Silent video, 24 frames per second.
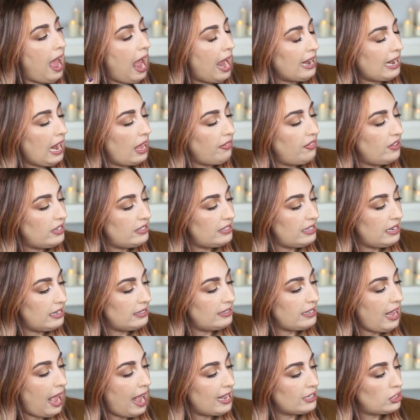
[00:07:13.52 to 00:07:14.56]
I got this in a
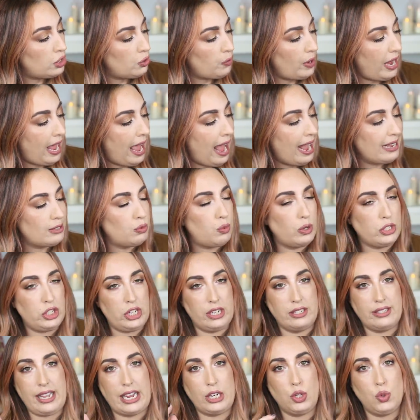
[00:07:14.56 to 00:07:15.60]
size 3X, which
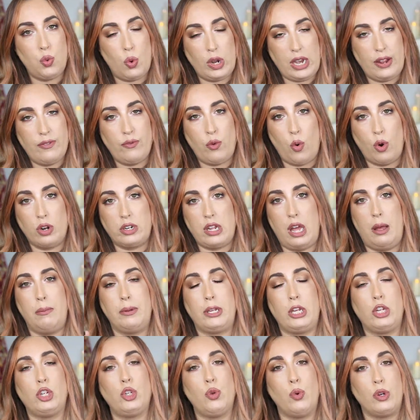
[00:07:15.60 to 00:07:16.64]
is a
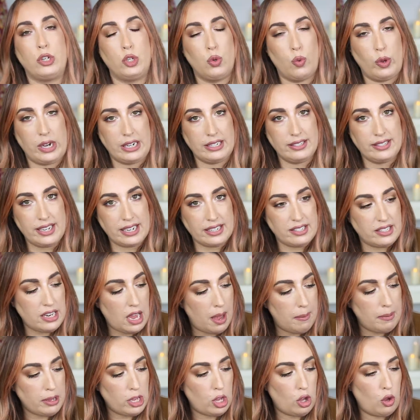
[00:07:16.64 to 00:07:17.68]
24W to a
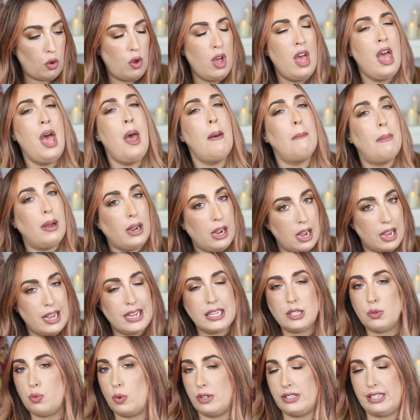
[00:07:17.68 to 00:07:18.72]
26W
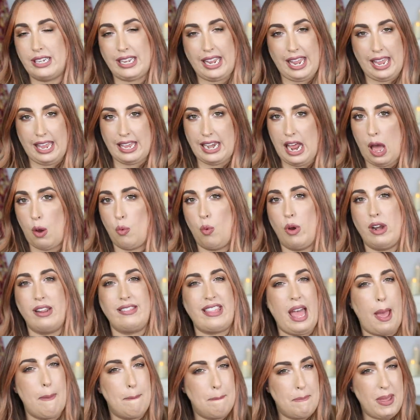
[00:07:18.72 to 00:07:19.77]
because once again, I wanted
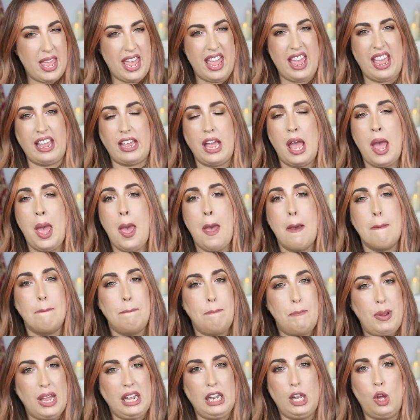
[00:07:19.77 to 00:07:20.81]
that big
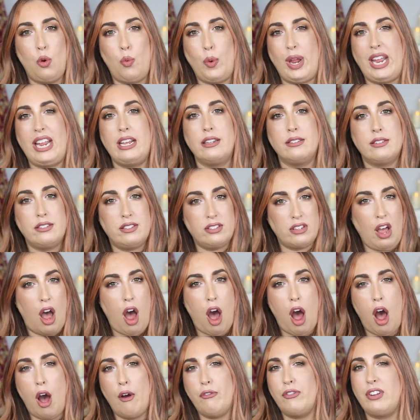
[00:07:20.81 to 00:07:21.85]
billowy,
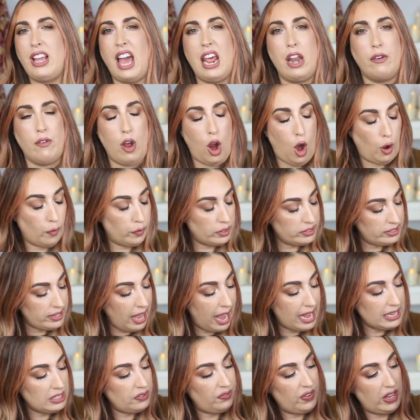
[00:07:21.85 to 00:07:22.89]
soft, kind of
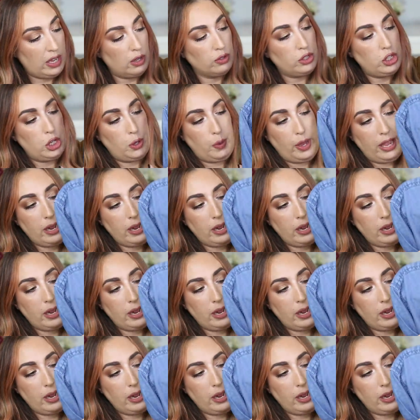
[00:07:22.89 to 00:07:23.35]
oversized feel to